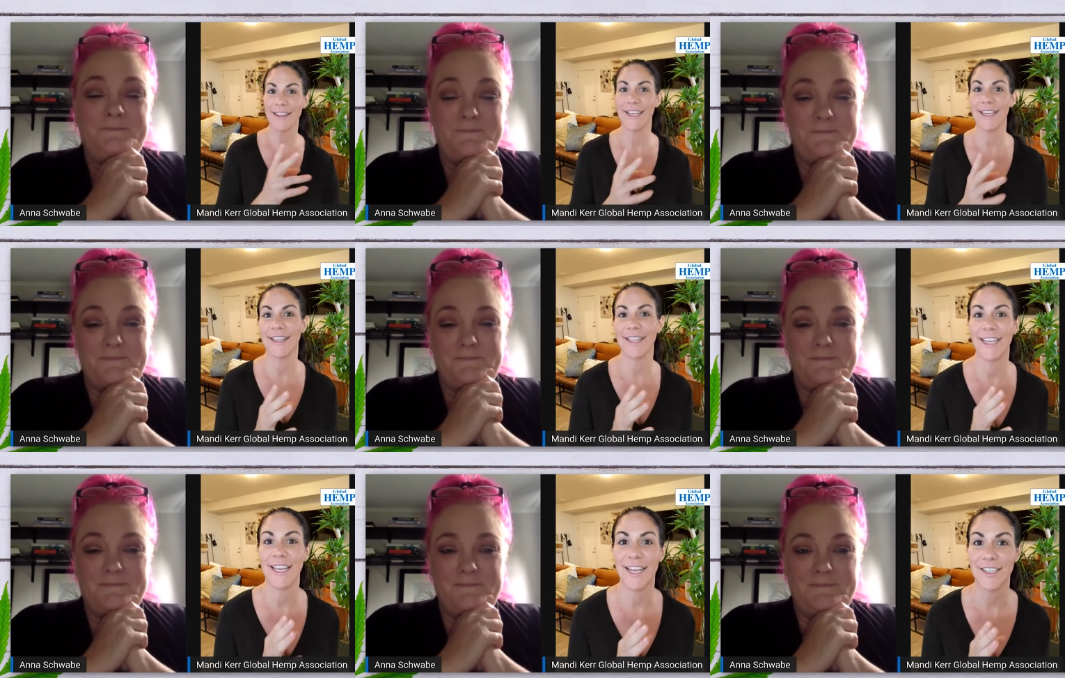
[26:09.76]
Speaker 1: that
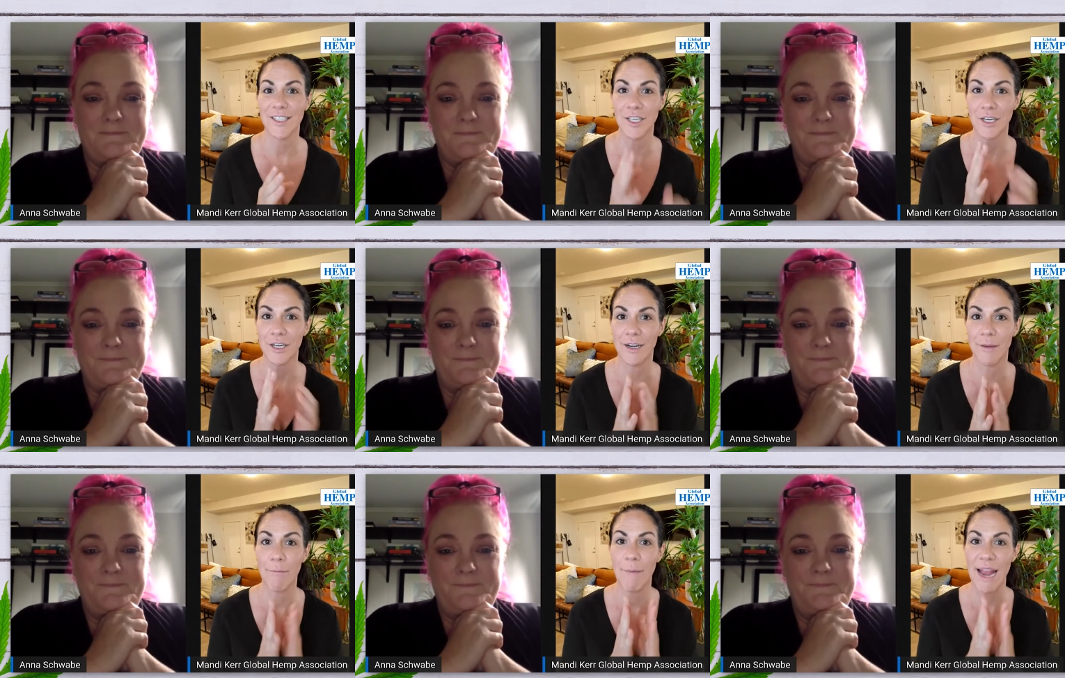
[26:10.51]
the
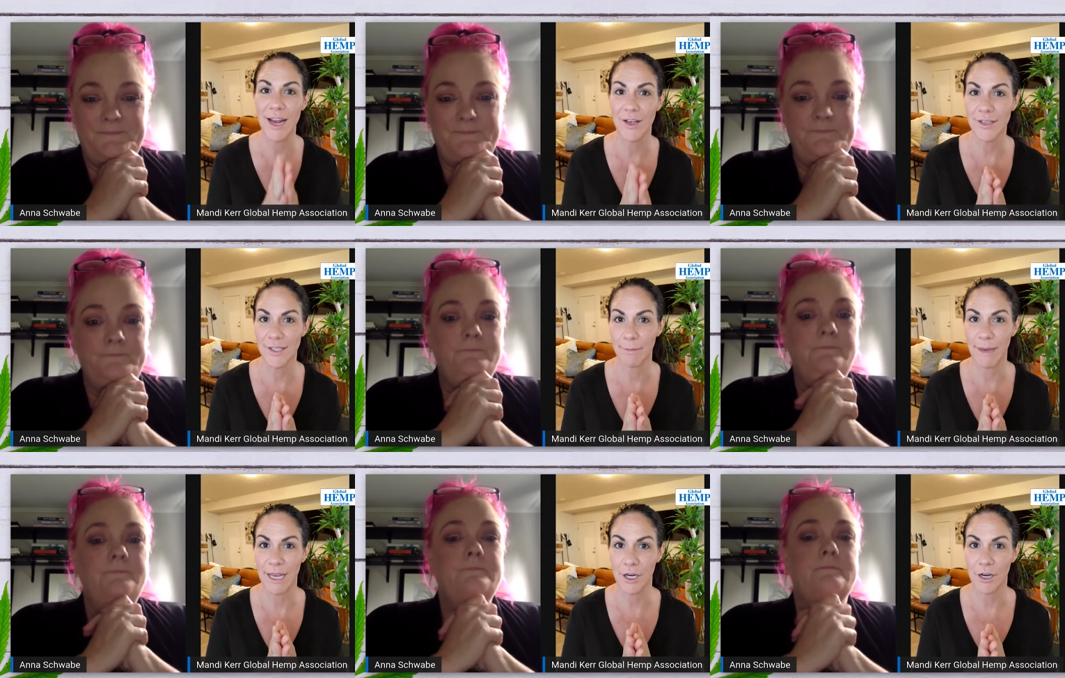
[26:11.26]
certain males
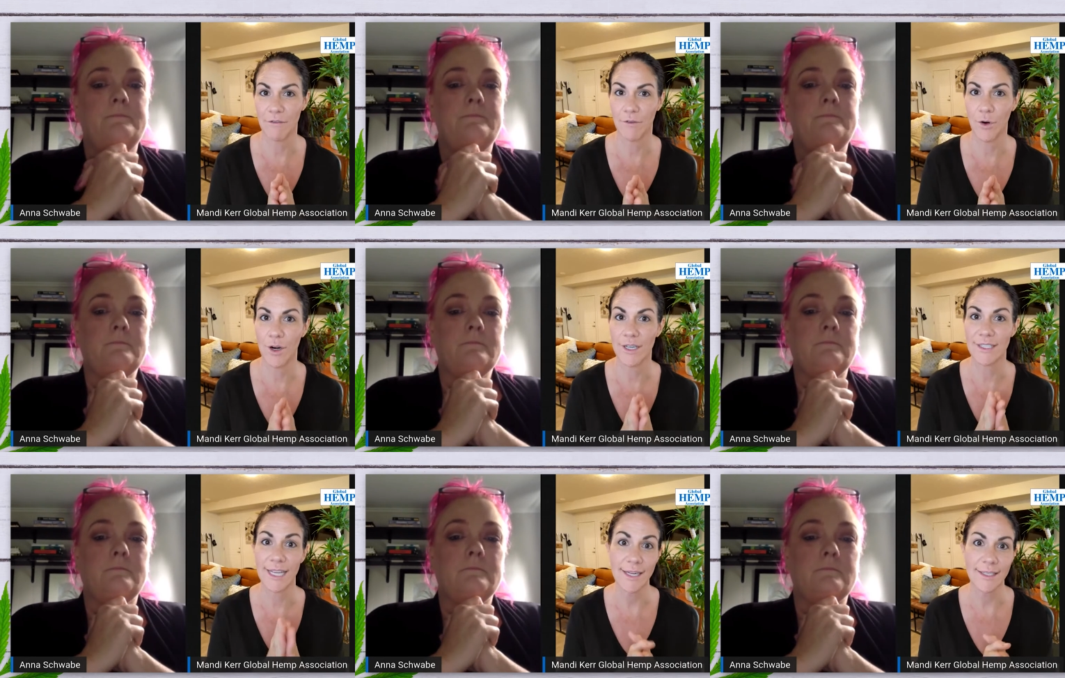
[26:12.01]
are better
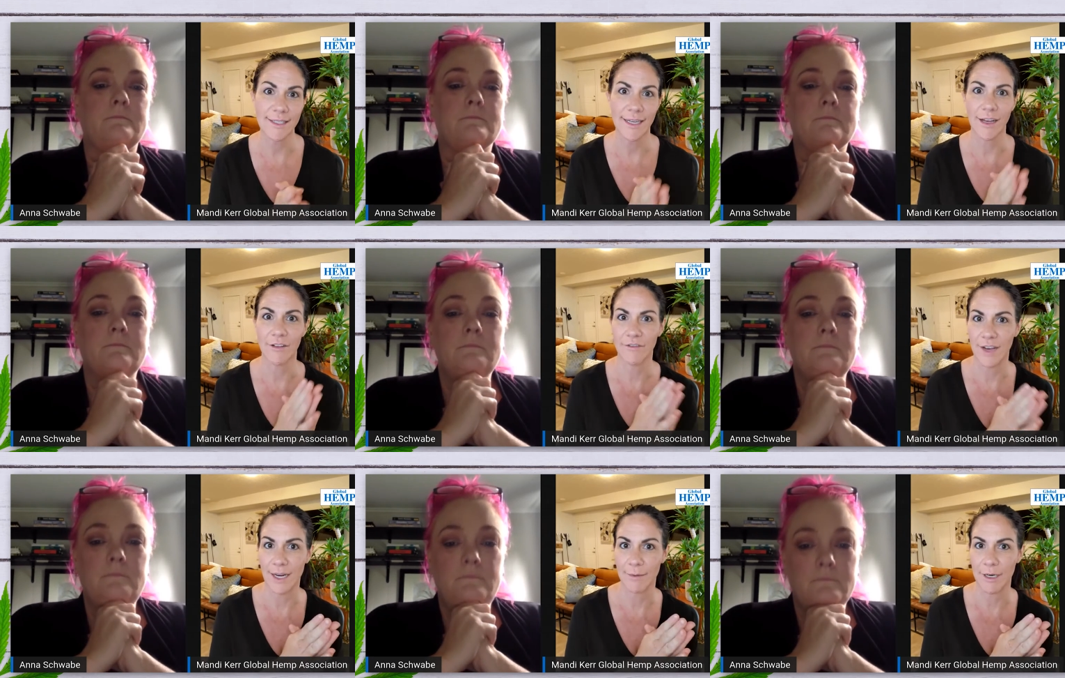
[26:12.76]
for textile
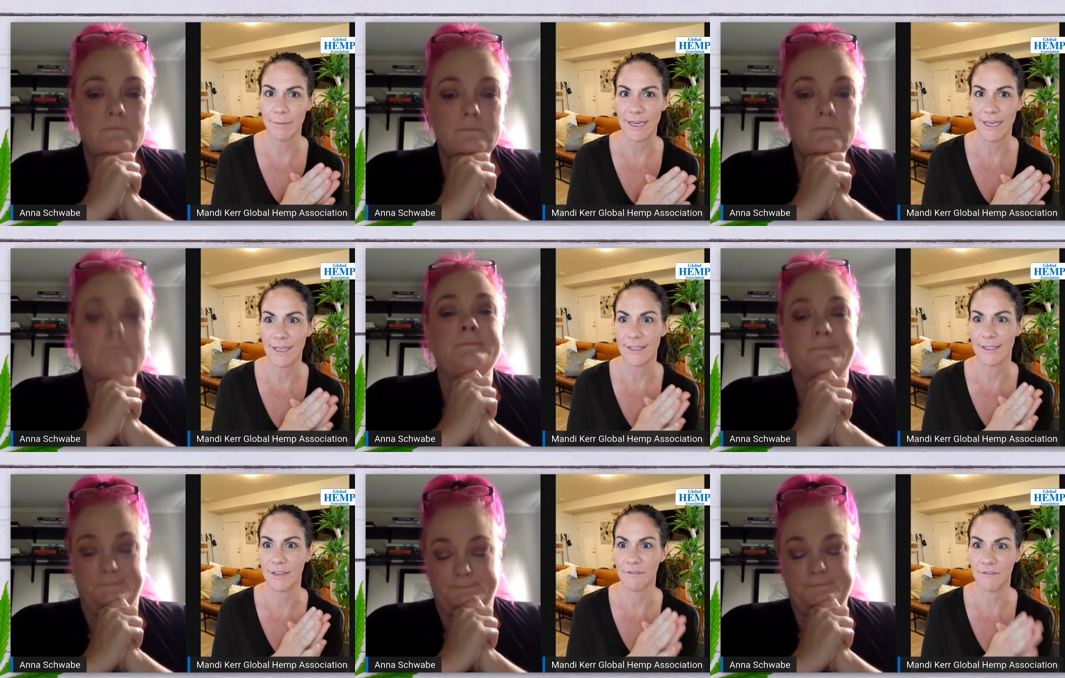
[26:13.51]
fiber
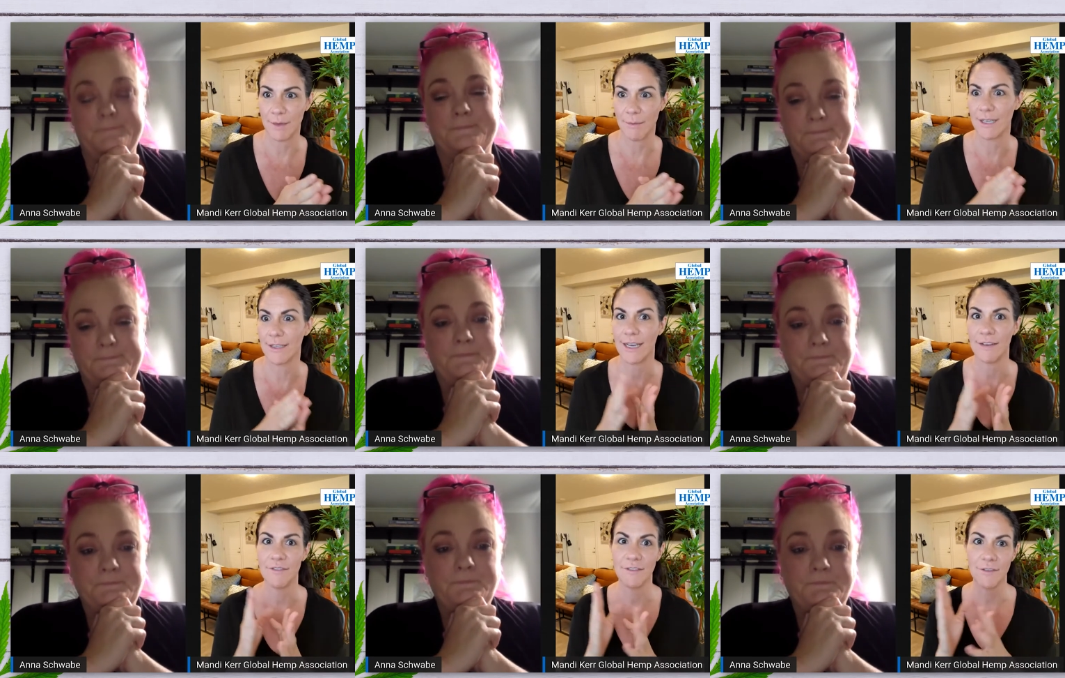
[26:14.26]
because the females
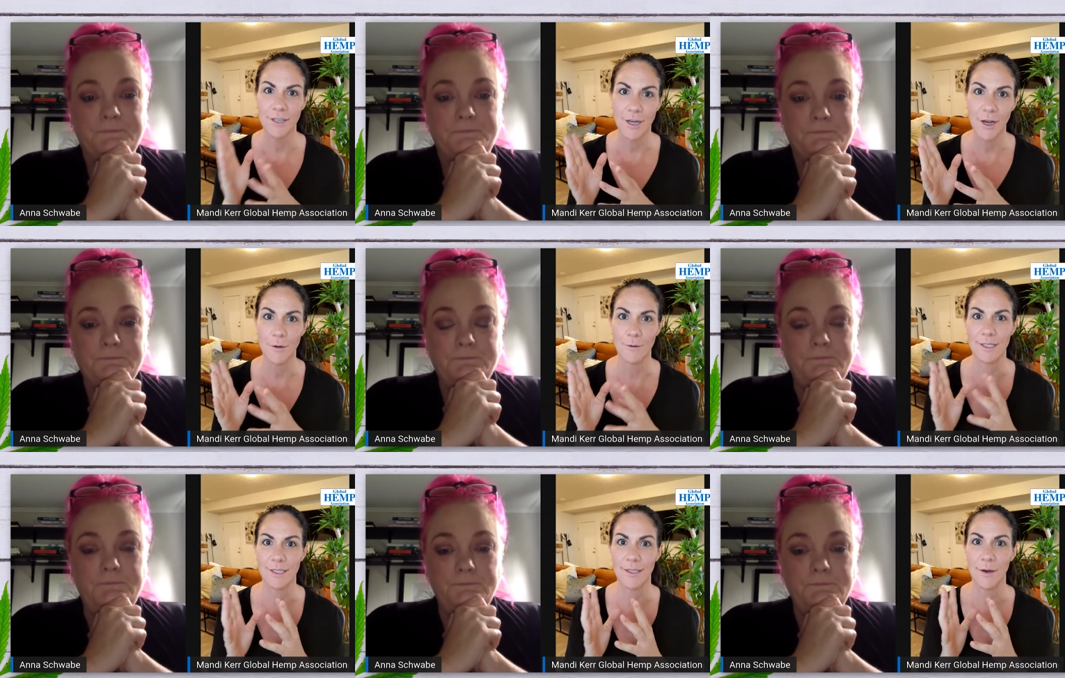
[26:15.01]
have different
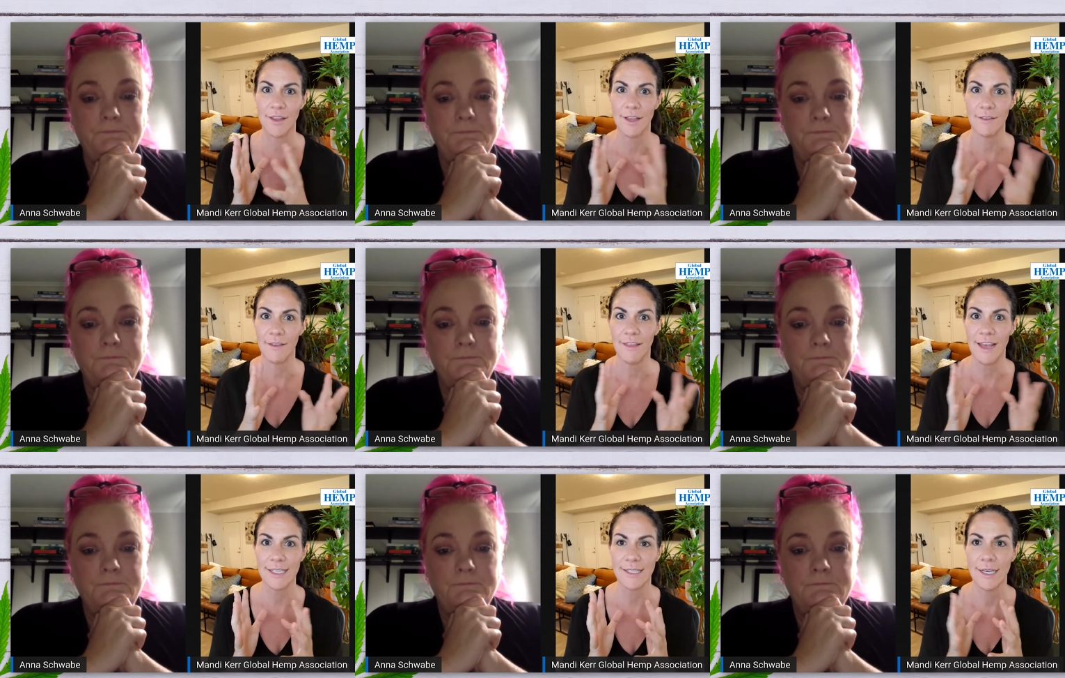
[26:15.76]
nodes. And so I think that
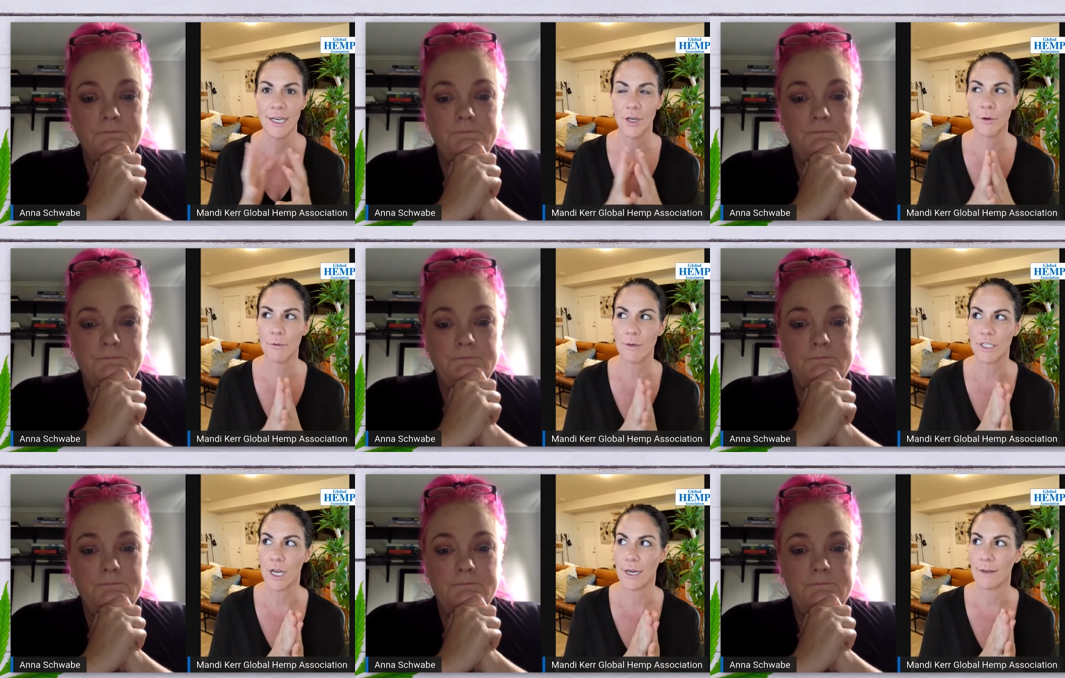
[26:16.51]
that's when
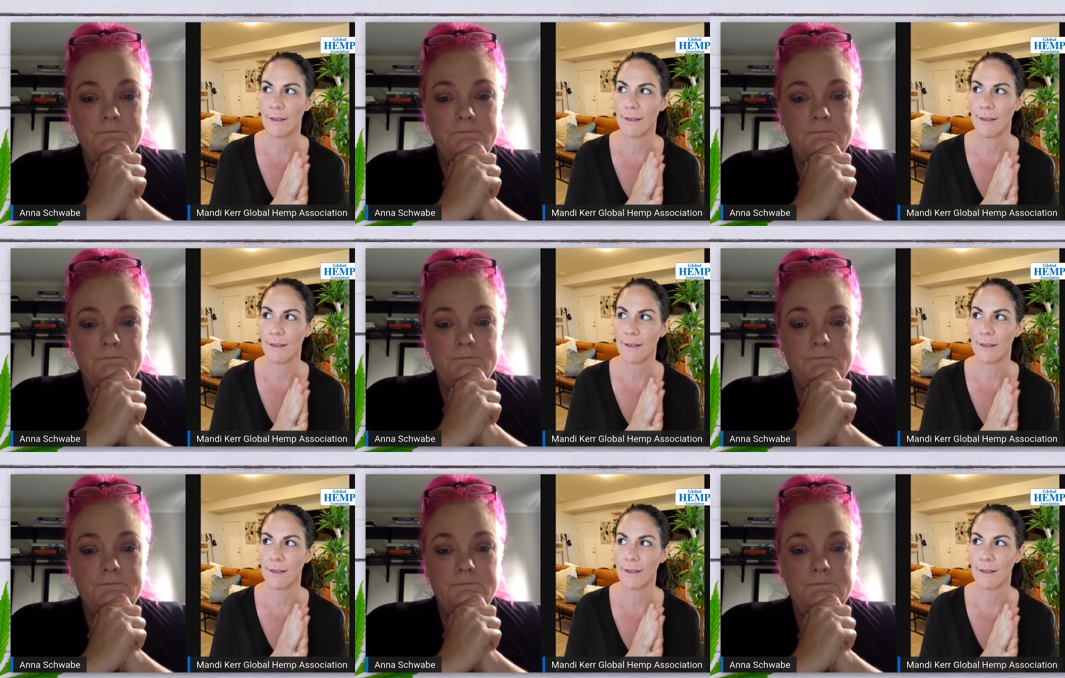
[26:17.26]
we're talking